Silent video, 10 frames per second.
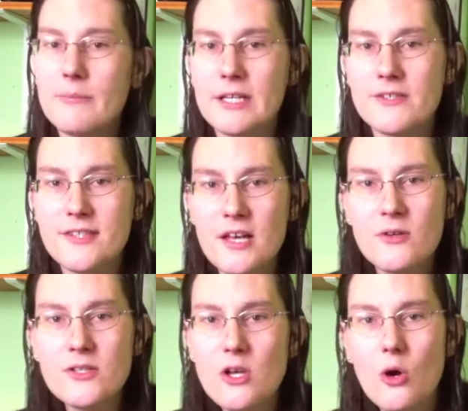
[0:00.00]
because
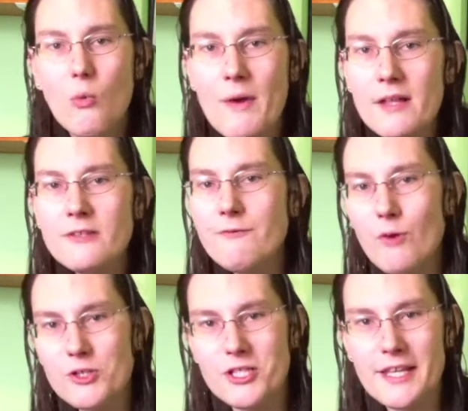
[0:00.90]
those will
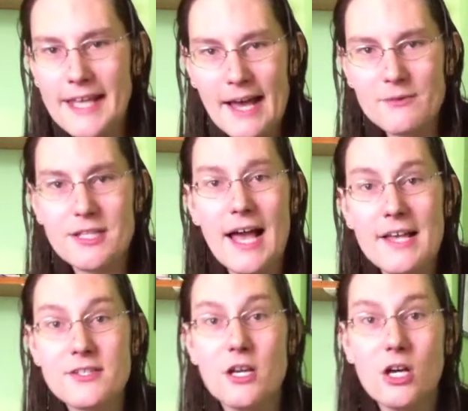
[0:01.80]
unfortunately count
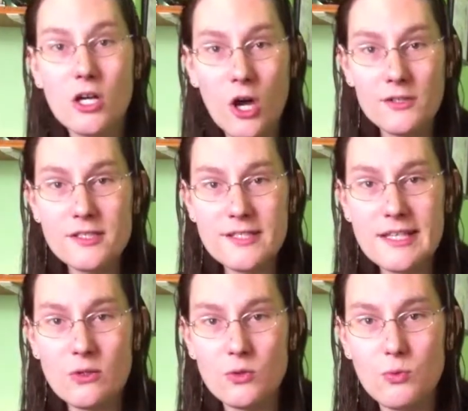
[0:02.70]
as
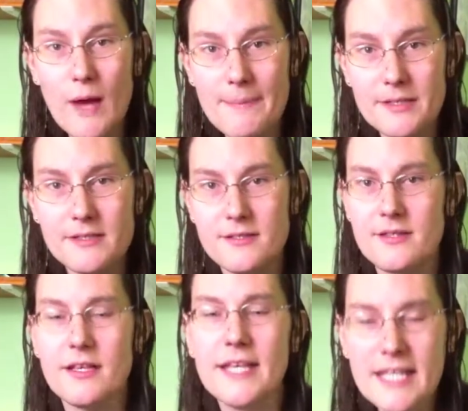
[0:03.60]
concealed
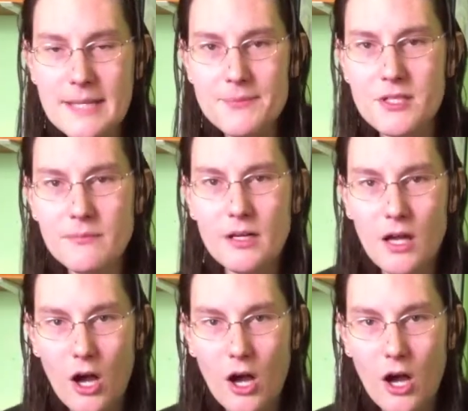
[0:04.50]
weapons. He keeps them